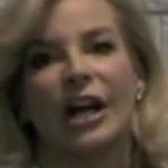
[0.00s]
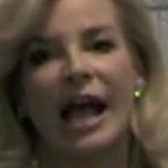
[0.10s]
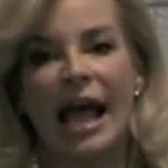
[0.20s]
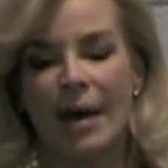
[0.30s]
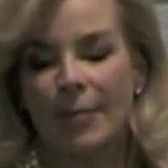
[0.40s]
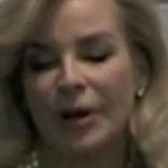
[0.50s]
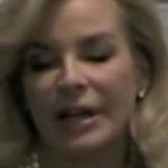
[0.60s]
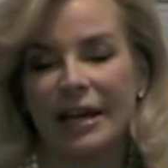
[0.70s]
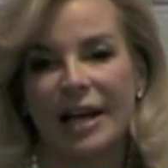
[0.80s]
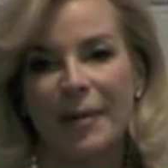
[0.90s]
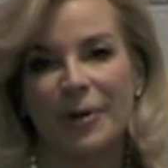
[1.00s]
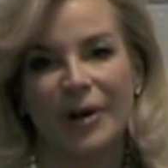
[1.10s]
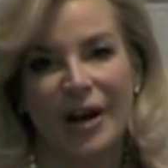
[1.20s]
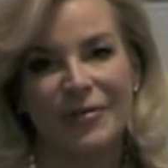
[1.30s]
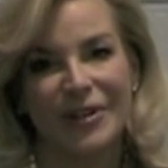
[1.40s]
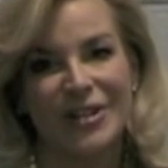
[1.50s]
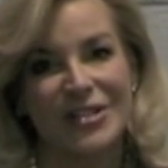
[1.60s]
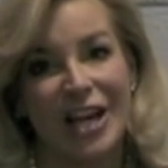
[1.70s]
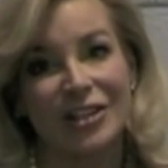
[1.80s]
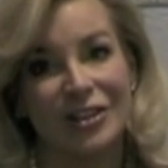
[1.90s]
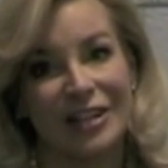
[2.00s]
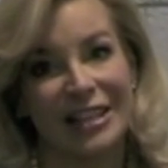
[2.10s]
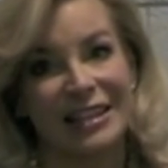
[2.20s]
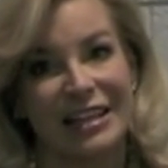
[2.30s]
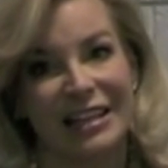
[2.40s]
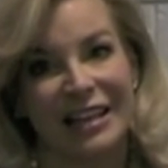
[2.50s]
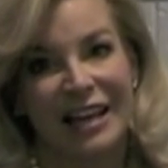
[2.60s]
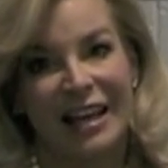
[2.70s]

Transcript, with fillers: and putting a couple comforters underneath the,